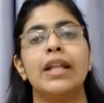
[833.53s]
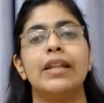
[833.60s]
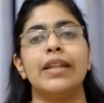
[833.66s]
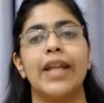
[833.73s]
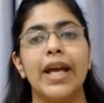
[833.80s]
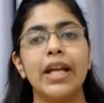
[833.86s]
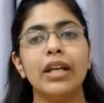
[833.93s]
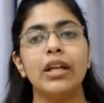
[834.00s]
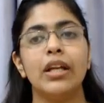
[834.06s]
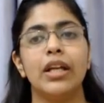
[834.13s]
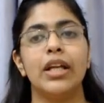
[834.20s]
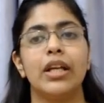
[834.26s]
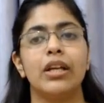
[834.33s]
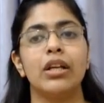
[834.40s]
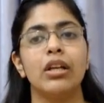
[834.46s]
then
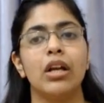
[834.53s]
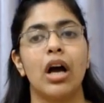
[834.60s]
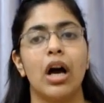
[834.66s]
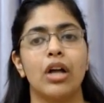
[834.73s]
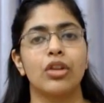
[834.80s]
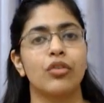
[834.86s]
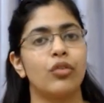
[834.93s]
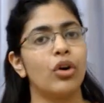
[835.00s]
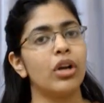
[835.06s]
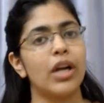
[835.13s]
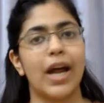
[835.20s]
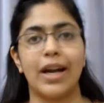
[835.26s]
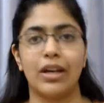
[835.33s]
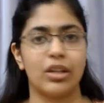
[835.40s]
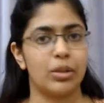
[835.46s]
he can ask for
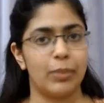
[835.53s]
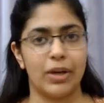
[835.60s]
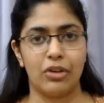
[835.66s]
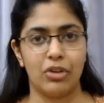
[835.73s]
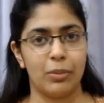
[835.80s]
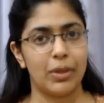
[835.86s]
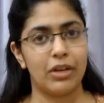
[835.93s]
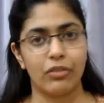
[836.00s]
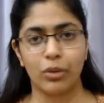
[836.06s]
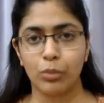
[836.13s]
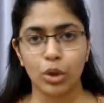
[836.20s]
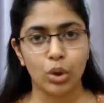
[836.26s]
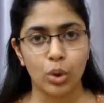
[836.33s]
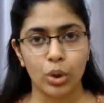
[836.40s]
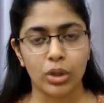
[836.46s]
anticipatory bail
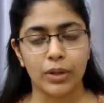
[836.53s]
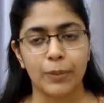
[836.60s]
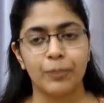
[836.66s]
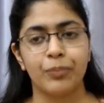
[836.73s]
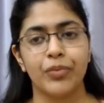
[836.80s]
from the court.